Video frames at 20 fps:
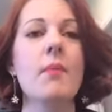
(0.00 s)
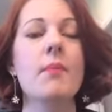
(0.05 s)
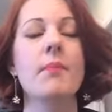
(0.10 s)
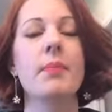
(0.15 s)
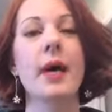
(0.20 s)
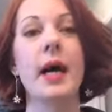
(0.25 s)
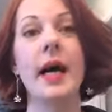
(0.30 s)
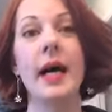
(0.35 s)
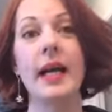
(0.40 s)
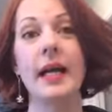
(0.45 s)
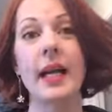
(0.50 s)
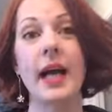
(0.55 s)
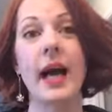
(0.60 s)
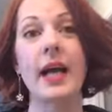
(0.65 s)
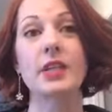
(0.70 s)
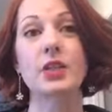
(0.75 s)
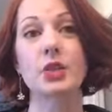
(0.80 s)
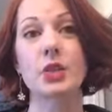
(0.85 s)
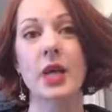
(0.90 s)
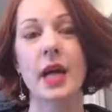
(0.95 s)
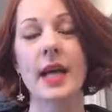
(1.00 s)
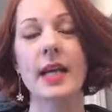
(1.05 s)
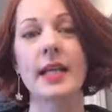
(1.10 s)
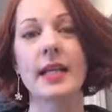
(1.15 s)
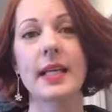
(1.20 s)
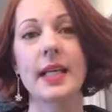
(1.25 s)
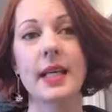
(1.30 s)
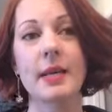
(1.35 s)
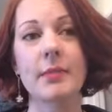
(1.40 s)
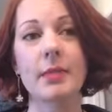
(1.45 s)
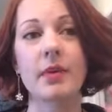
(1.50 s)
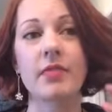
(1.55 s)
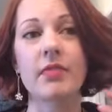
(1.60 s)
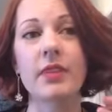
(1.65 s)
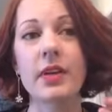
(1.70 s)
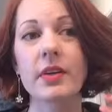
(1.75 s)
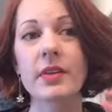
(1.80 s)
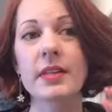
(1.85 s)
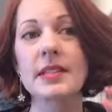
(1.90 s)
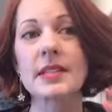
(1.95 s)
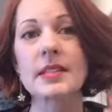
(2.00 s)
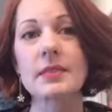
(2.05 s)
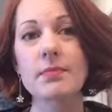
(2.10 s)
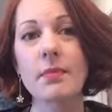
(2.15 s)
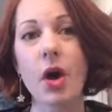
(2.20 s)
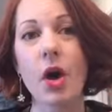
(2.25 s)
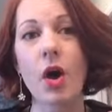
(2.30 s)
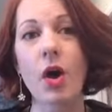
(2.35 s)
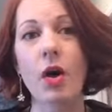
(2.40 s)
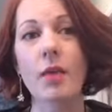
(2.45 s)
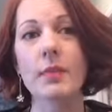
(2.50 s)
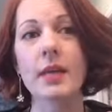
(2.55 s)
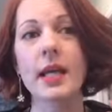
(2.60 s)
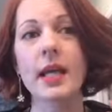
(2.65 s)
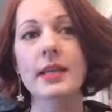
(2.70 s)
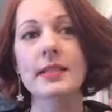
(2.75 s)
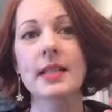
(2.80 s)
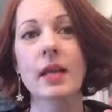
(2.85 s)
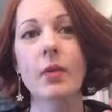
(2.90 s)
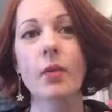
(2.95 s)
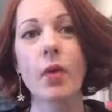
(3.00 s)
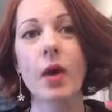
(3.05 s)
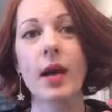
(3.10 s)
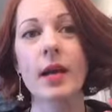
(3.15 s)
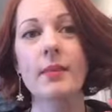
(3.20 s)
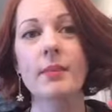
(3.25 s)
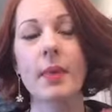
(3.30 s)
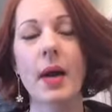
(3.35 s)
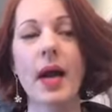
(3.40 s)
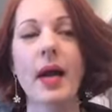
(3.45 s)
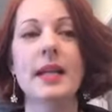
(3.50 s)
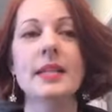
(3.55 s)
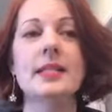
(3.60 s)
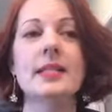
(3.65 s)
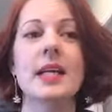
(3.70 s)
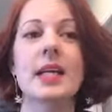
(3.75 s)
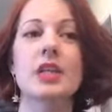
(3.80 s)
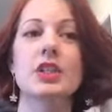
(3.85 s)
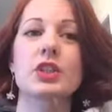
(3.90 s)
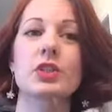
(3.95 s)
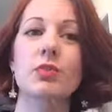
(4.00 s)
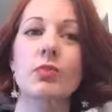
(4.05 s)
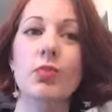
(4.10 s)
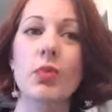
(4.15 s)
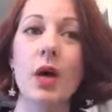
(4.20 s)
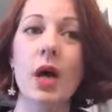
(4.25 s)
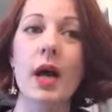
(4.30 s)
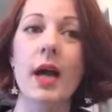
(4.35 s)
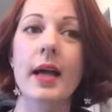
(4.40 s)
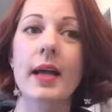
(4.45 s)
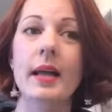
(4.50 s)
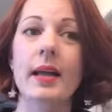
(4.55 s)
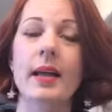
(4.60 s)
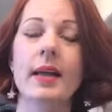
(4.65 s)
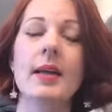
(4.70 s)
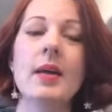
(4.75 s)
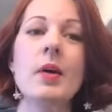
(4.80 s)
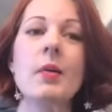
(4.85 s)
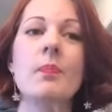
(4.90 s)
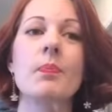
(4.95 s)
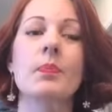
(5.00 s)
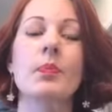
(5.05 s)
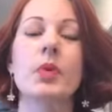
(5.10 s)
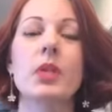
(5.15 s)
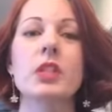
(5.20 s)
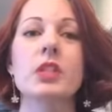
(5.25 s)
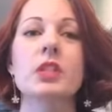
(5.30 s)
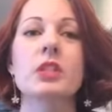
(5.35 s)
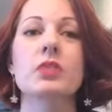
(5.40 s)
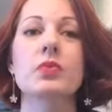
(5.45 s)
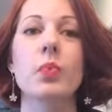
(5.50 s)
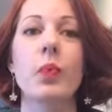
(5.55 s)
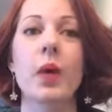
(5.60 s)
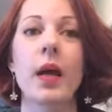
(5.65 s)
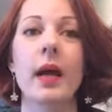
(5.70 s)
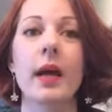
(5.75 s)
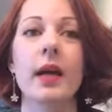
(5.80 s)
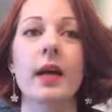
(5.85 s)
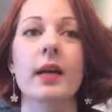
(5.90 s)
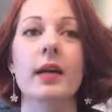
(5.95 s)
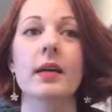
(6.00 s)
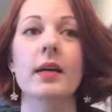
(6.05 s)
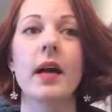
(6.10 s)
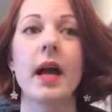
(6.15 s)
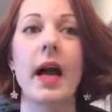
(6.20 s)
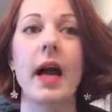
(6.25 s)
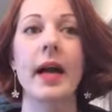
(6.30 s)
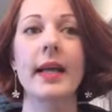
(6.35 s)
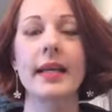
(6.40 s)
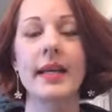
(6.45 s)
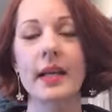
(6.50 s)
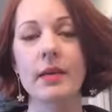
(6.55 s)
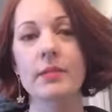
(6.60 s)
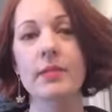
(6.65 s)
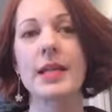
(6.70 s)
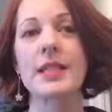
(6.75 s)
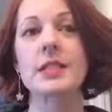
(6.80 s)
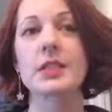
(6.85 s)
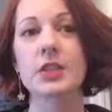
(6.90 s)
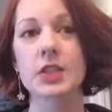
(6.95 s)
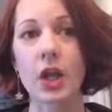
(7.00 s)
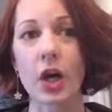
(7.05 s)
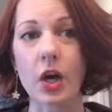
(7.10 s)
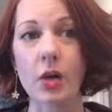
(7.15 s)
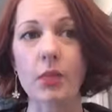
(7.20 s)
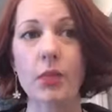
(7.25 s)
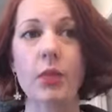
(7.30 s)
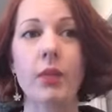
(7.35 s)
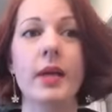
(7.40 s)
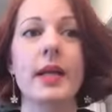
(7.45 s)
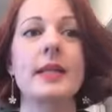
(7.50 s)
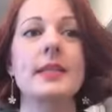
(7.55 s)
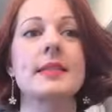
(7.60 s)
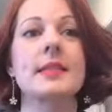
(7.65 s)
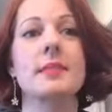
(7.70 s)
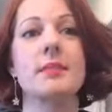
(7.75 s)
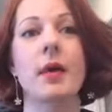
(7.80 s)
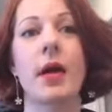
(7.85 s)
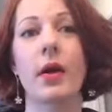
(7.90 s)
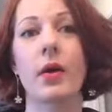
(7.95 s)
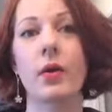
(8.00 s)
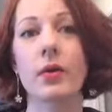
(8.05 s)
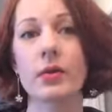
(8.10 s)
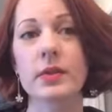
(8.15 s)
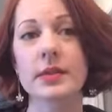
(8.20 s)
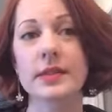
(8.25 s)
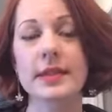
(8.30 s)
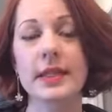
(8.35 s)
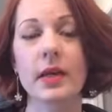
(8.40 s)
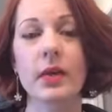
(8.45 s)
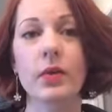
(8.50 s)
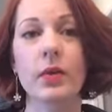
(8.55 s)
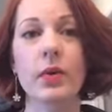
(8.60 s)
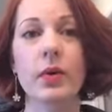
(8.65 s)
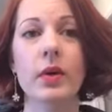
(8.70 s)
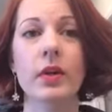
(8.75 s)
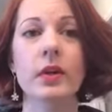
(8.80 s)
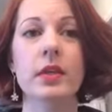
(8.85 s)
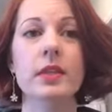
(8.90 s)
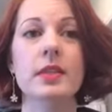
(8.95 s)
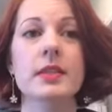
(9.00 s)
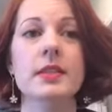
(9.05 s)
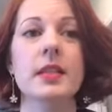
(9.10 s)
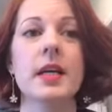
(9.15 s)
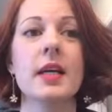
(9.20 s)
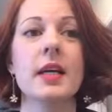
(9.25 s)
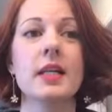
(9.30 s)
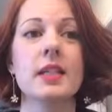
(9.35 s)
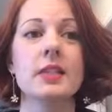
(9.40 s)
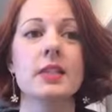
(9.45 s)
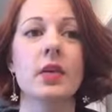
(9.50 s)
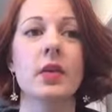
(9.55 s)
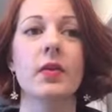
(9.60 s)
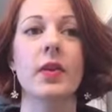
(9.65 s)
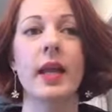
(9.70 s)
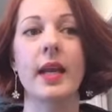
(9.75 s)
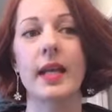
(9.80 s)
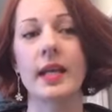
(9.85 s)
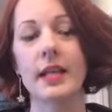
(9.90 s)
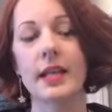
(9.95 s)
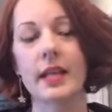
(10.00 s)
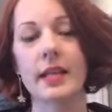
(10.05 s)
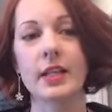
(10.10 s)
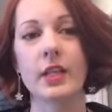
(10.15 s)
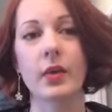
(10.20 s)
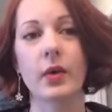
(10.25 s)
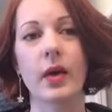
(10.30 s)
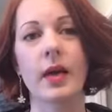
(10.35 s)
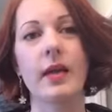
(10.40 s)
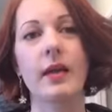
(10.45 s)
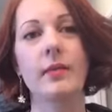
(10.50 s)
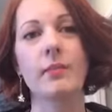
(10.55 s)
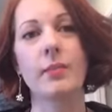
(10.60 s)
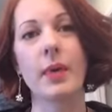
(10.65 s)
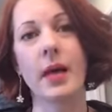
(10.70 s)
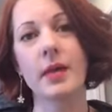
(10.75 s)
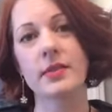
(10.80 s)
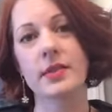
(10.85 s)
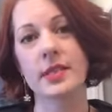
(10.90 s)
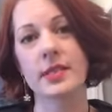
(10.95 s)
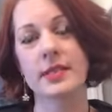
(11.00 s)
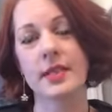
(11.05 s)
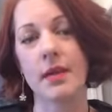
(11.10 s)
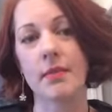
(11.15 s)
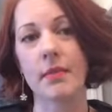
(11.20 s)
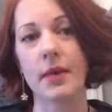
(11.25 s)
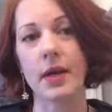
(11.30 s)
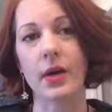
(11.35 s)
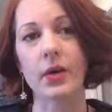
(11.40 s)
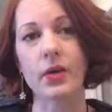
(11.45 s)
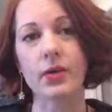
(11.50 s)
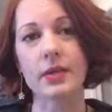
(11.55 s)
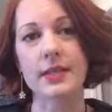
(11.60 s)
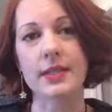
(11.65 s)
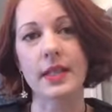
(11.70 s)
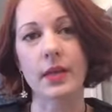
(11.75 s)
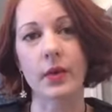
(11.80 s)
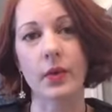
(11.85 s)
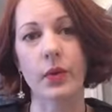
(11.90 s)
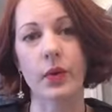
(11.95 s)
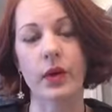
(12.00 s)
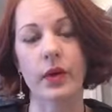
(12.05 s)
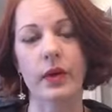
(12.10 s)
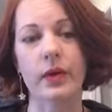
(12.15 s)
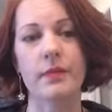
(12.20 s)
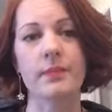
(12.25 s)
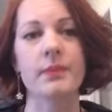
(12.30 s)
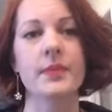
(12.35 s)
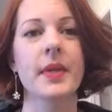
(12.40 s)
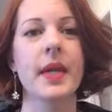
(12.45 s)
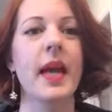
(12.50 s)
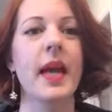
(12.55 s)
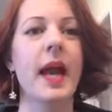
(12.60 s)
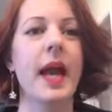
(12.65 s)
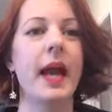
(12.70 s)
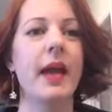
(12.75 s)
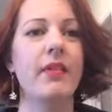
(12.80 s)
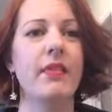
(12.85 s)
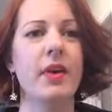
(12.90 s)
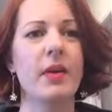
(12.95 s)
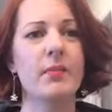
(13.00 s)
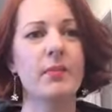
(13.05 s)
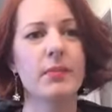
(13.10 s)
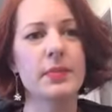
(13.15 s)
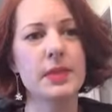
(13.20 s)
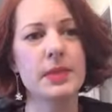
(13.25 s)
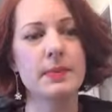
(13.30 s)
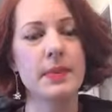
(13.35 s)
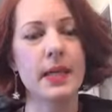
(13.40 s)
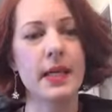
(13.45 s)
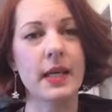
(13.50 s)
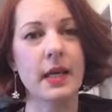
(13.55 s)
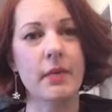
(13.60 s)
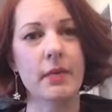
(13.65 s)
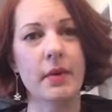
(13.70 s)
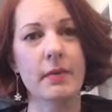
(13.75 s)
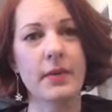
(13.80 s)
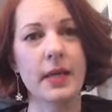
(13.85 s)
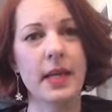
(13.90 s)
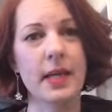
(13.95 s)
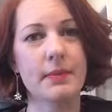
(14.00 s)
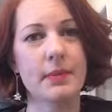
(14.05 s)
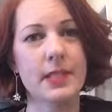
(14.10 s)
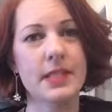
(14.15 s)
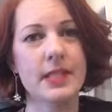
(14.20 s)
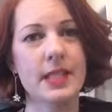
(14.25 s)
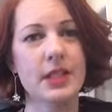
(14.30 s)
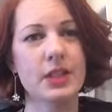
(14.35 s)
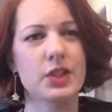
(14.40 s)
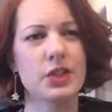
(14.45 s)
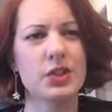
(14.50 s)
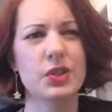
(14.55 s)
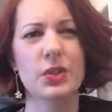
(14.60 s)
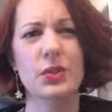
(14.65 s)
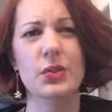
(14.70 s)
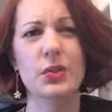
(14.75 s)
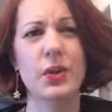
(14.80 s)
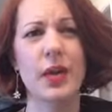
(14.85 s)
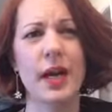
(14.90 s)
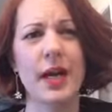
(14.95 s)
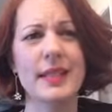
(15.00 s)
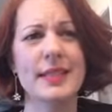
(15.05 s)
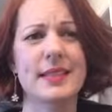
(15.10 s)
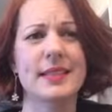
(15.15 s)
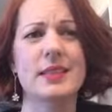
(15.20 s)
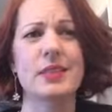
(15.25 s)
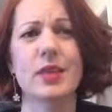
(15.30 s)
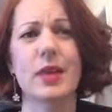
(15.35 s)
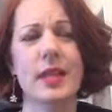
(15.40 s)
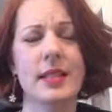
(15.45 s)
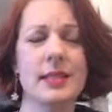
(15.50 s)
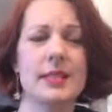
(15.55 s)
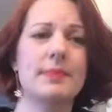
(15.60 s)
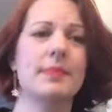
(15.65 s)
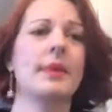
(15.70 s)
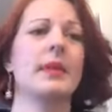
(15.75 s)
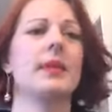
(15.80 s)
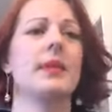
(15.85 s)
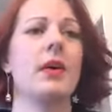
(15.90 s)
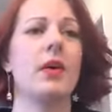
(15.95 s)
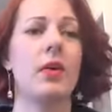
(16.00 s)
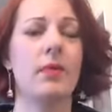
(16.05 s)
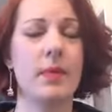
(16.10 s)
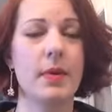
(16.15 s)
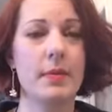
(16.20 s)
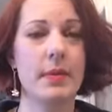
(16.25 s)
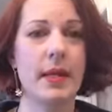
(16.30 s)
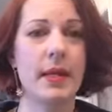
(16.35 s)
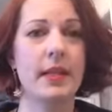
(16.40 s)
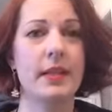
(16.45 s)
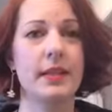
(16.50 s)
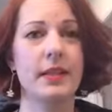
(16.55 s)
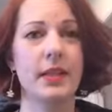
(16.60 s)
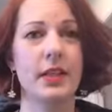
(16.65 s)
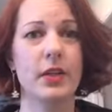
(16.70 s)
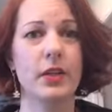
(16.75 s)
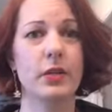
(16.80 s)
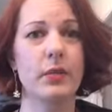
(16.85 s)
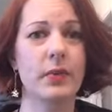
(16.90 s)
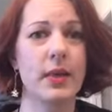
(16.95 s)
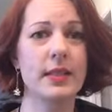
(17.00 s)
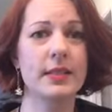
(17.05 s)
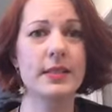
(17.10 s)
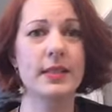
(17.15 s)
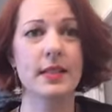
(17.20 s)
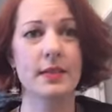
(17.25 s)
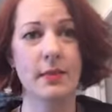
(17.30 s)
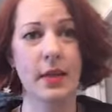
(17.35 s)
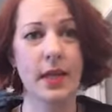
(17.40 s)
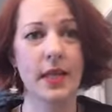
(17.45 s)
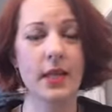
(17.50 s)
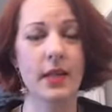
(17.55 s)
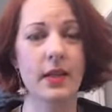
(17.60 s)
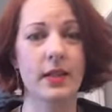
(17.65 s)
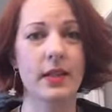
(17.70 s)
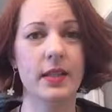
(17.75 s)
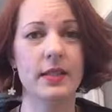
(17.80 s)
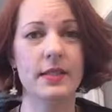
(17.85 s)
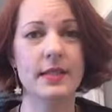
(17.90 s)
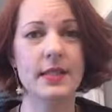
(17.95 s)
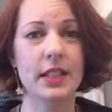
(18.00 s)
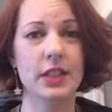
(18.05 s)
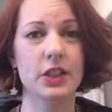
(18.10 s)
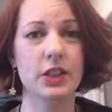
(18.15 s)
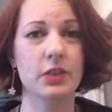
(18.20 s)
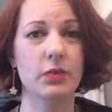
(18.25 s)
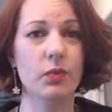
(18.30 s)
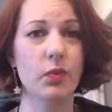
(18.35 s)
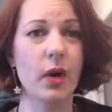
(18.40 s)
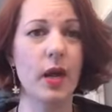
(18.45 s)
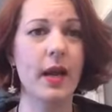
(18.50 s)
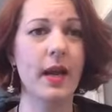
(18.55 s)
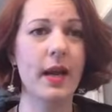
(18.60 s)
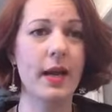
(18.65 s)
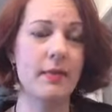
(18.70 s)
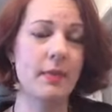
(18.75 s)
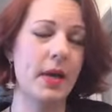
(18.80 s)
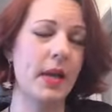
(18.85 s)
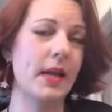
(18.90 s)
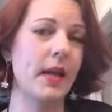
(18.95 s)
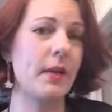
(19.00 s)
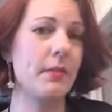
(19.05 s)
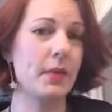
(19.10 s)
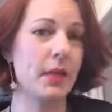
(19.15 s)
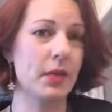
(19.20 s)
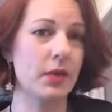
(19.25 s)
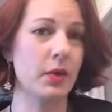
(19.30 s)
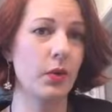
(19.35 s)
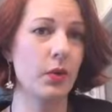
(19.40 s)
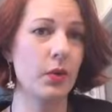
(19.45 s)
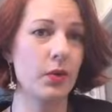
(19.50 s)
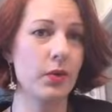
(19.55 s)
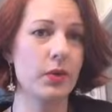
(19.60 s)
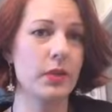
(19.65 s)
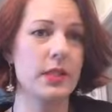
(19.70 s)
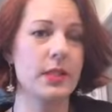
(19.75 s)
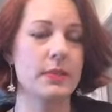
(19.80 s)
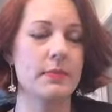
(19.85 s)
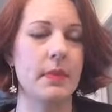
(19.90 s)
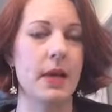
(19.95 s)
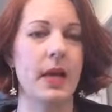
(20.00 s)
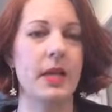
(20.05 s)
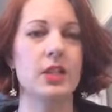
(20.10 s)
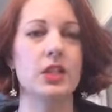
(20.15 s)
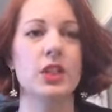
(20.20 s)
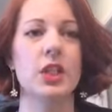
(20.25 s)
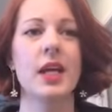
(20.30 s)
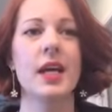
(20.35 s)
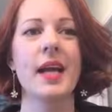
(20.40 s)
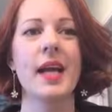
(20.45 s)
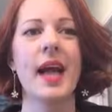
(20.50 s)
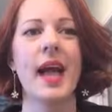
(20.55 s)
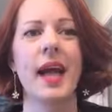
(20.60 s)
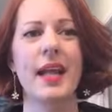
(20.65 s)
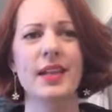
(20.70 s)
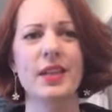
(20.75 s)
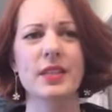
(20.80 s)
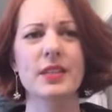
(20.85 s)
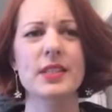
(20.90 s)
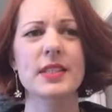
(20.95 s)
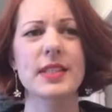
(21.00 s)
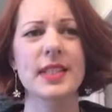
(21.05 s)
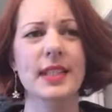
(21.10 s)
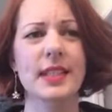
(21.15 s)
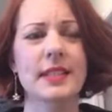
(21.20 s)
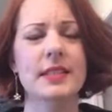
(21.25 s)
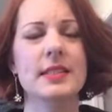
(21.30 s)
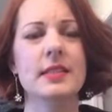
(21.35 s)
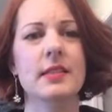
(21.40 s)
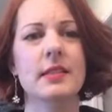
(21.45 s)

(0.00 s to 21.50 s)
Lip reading: but I try to keep it very small because I want to buy on section 1, which is where I get my star points and my wholesale orders, so that it bounces up my wholesale order. If I'm spending all my money on my section 2, I still got to spend all my money, the rest of the money on the section 1, and I might not be able to order as much. And those things